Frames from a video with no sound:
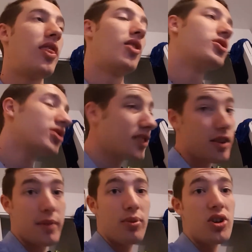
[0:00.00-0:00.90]
Those are the
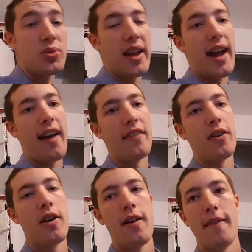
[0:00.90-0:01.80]
only pros we have.
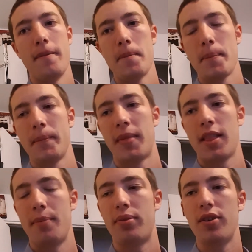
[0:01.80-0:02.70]

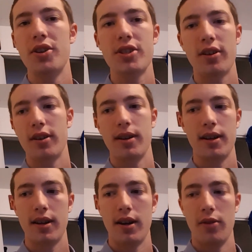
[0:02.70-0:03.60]
The pros are
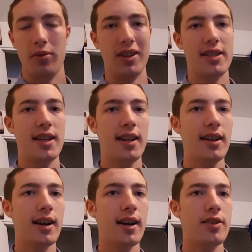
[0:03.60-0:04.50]
releasing
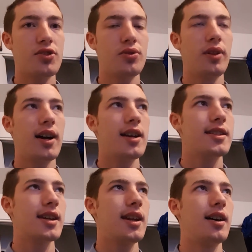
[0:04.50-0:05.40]
True Lies
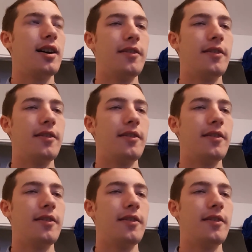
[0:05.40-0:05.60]
and